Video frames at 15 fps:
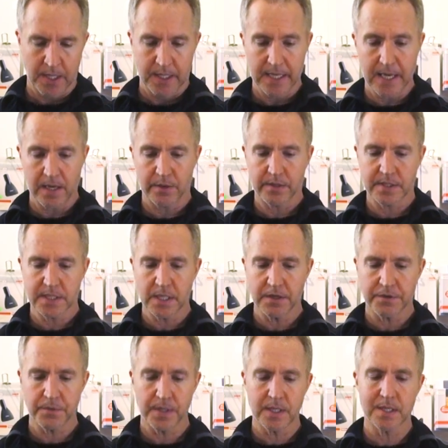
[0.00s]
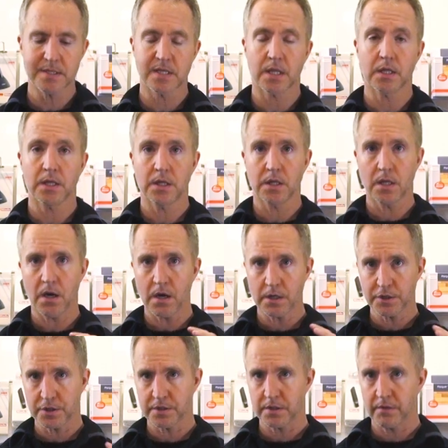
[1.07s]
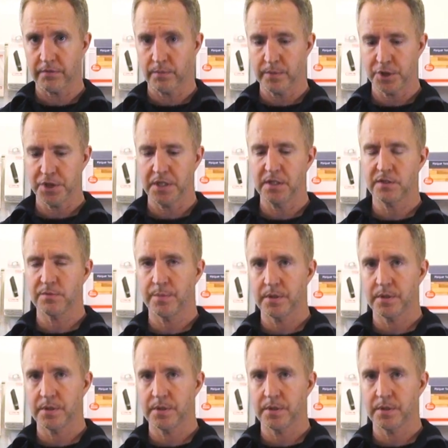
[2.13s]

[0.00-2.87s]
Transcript: Now, the C3 is the largest of the machines,